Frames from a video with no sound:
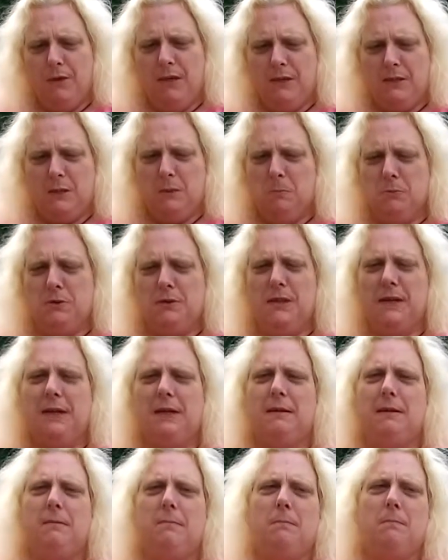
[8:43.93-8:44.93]
It's almost
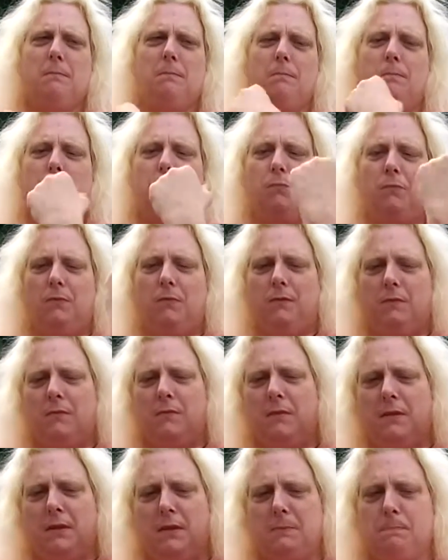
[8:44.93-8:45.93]
like
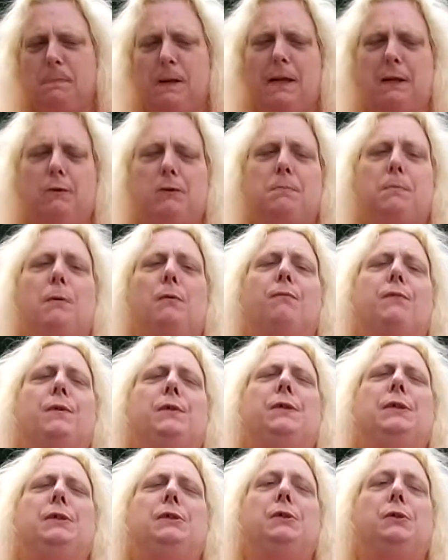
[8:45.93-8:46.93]
this body was built
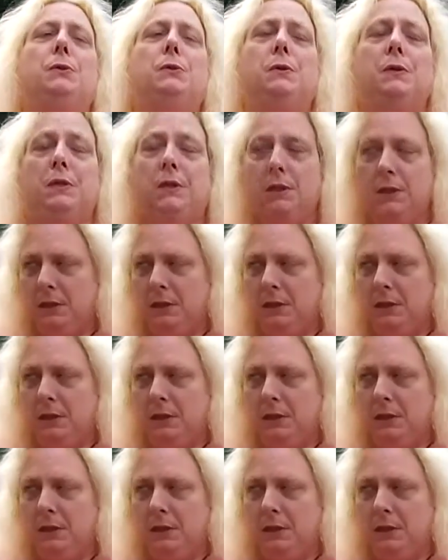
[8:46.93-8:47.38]
for two."